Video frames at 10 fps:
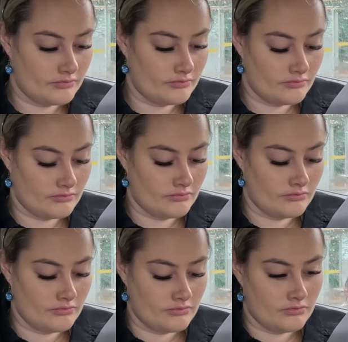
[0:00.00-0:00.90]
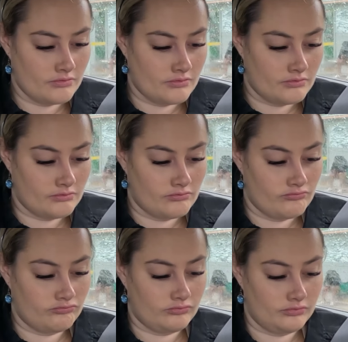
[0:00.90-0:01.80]

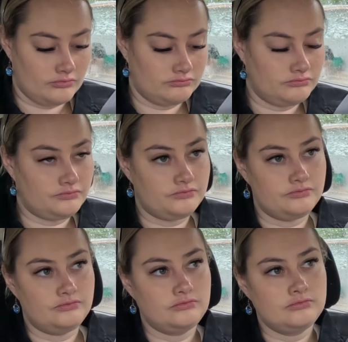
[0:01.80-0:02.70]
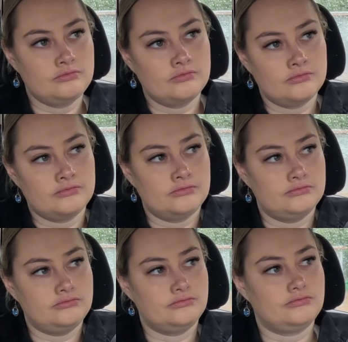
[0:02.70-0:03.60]

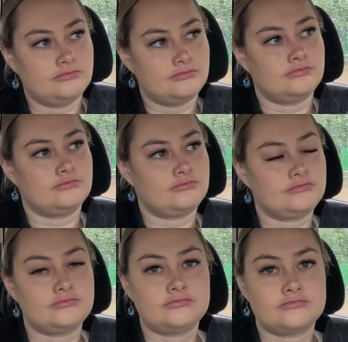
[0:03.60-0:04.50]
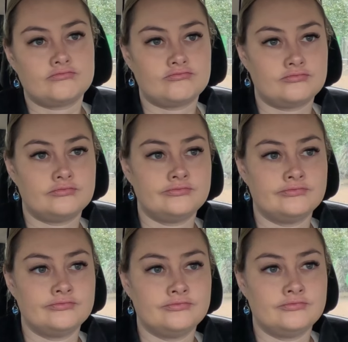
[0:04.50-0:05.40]

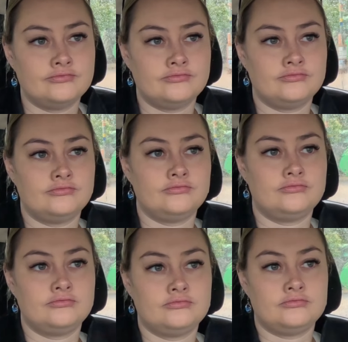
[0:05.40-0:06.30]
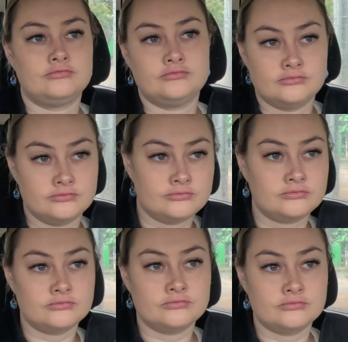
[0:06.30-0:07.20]

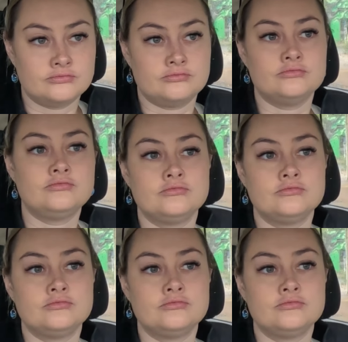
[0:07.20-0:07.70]
The person shown says nothing.